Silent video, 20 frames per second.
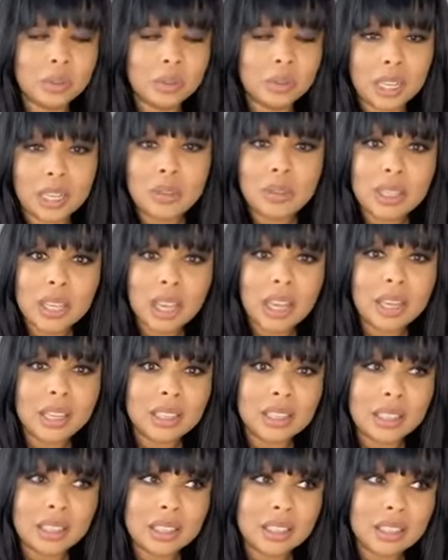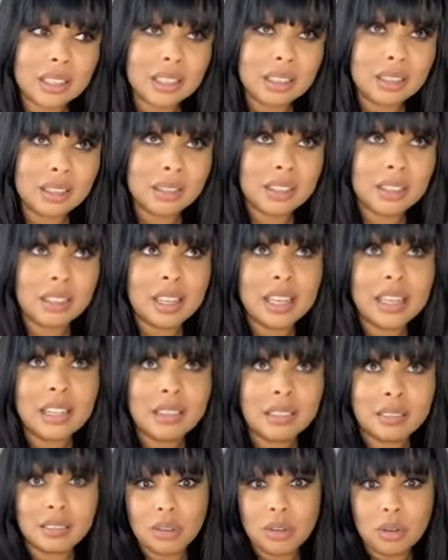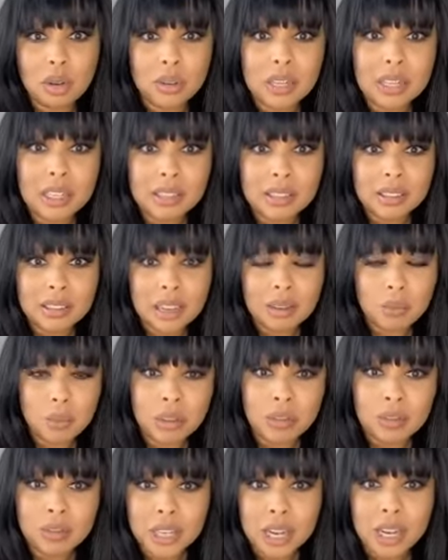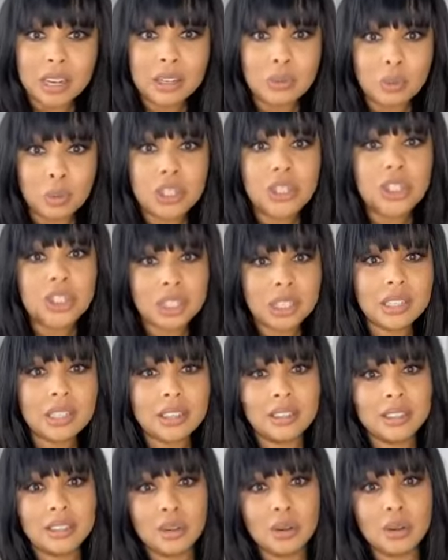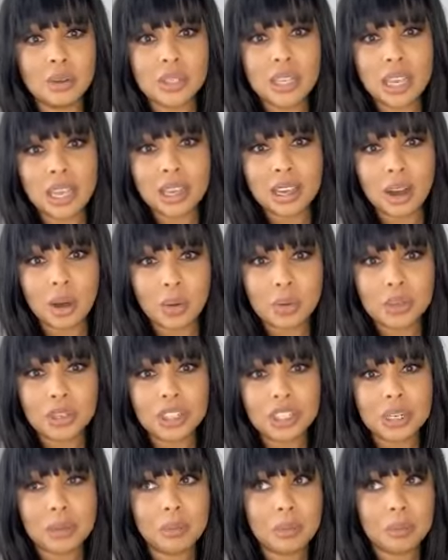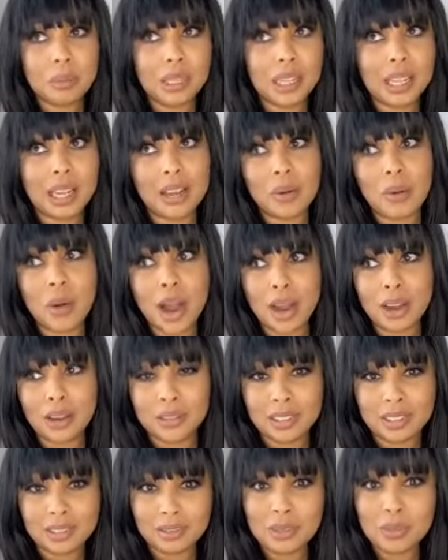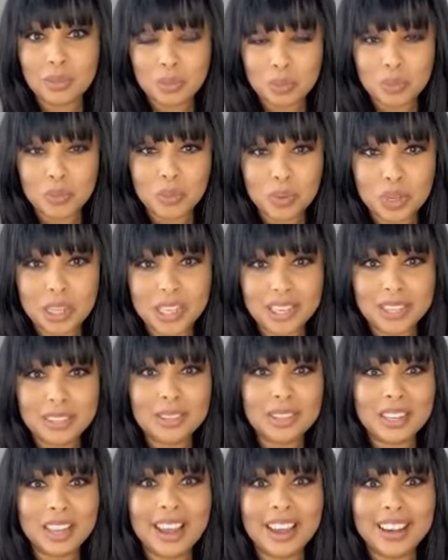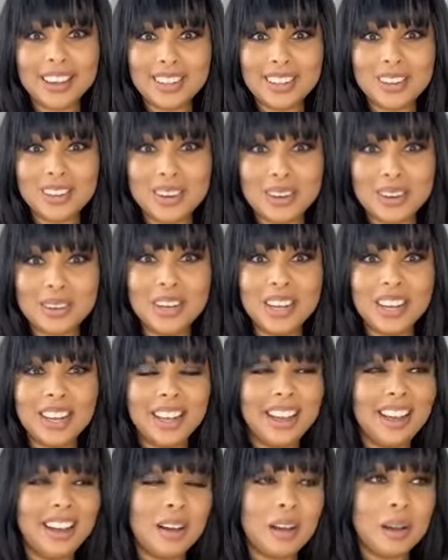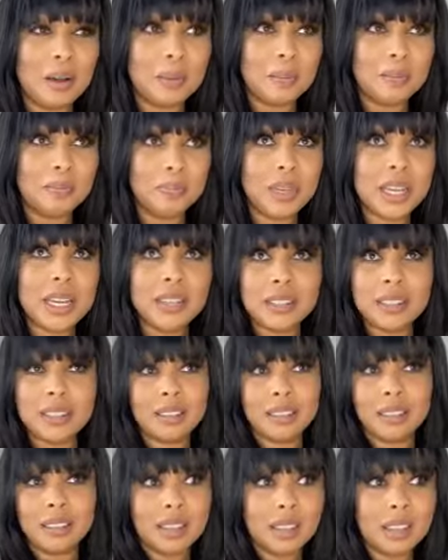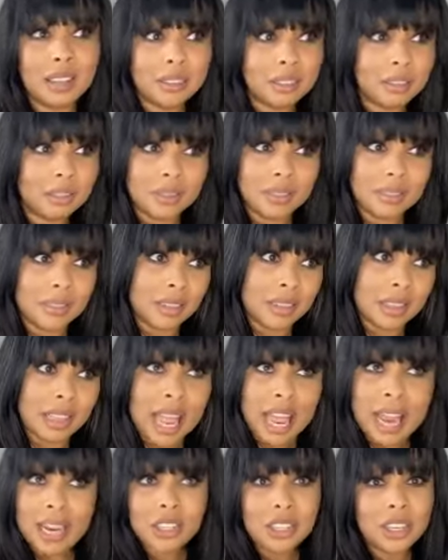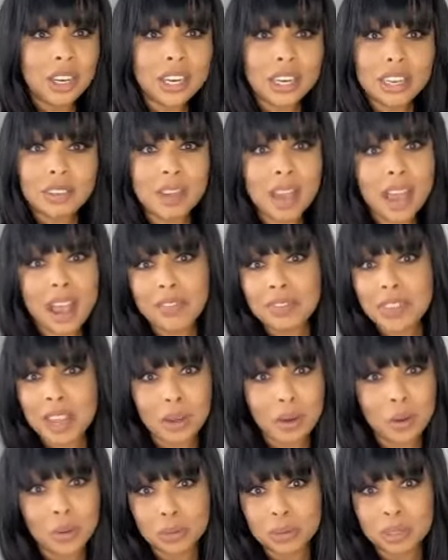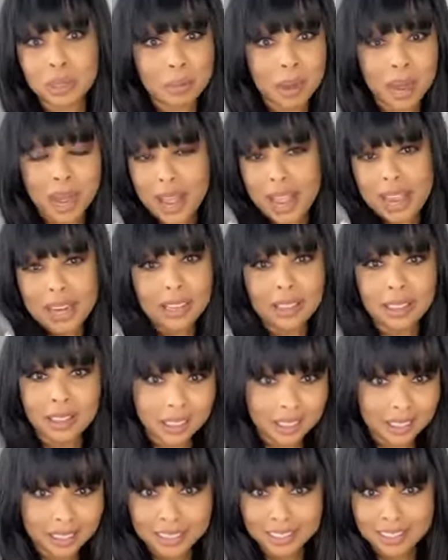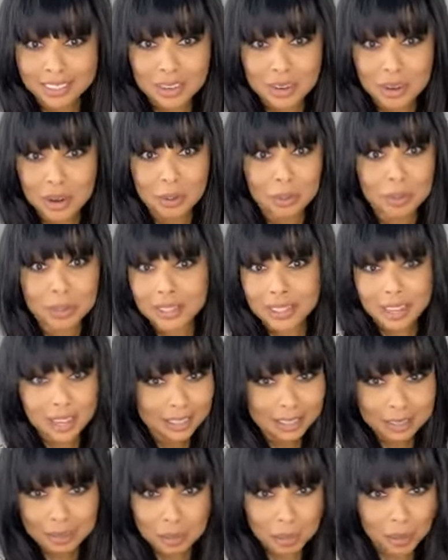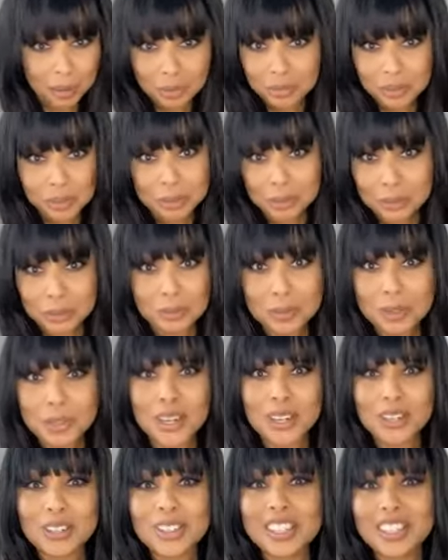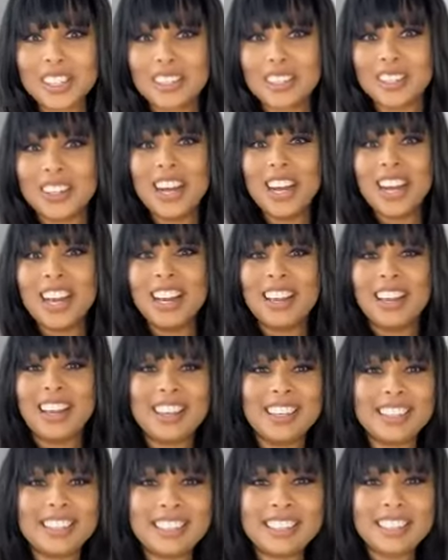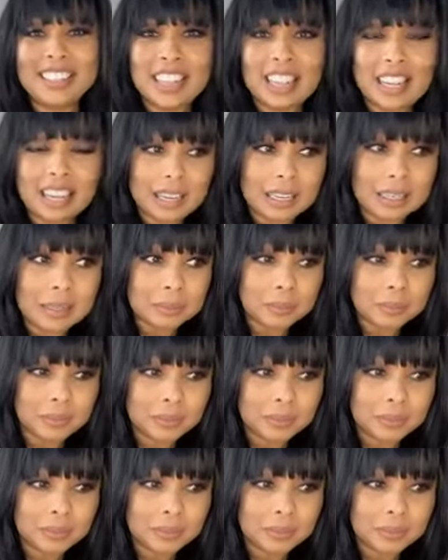like you said, the things, that we've done, we should, take ownership and be like, wow, we killed that, because last year I didn't even have that goal to buy anything, besides some perfume, so it's just like,